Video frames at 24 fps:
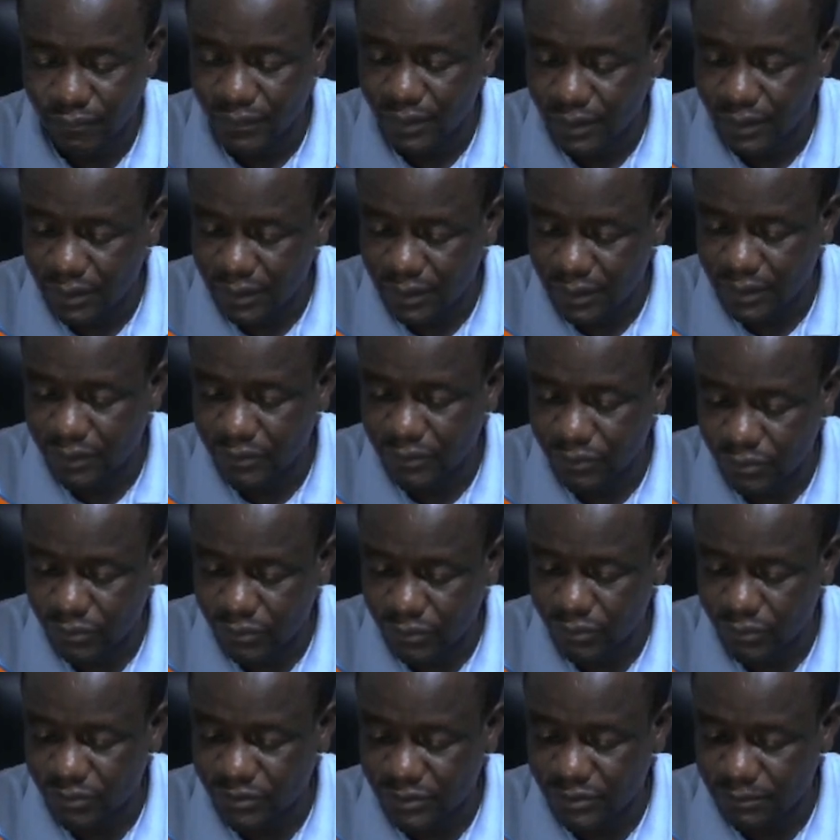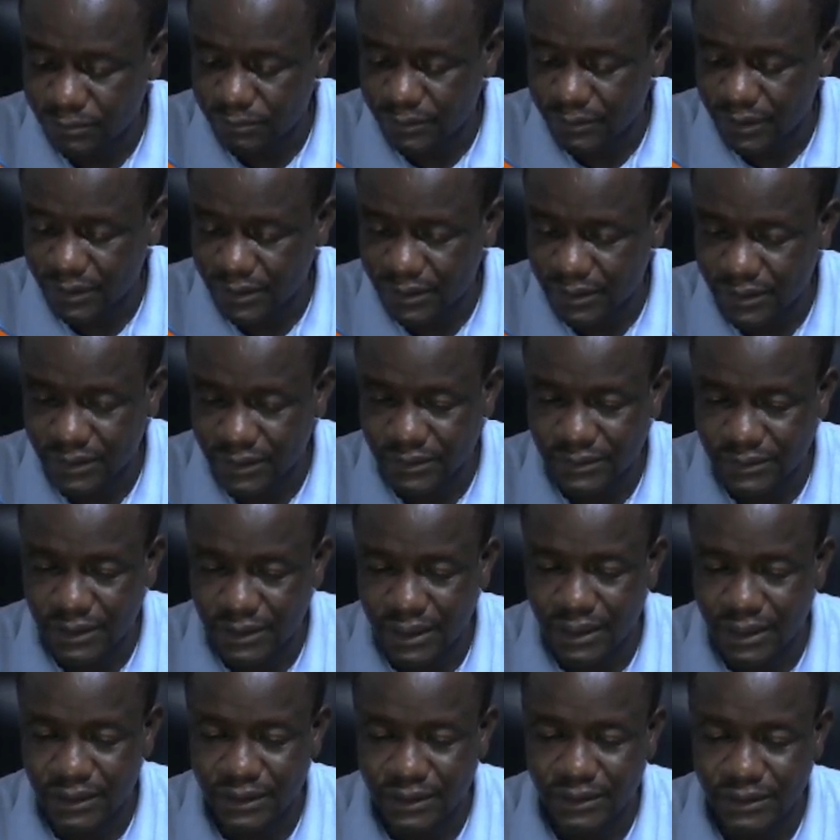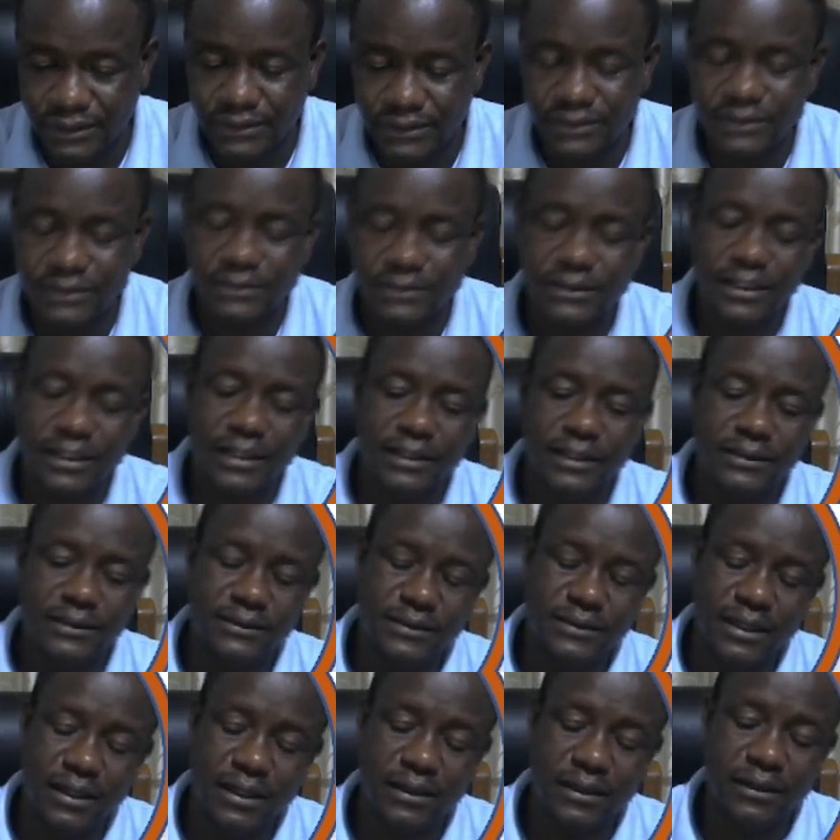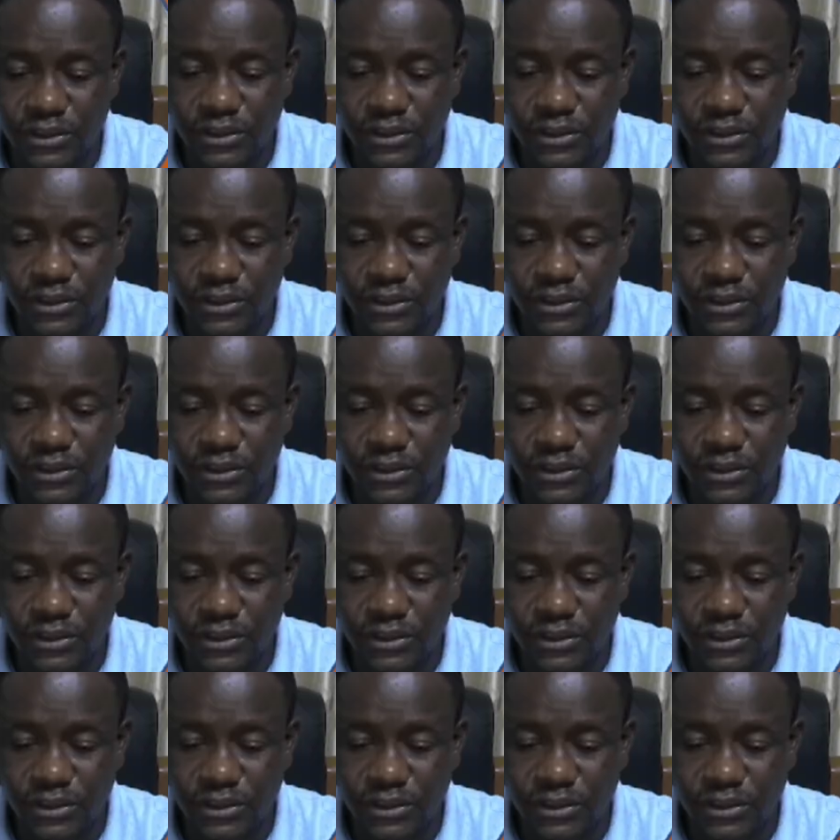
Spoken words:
then you close the bracket and hit enter.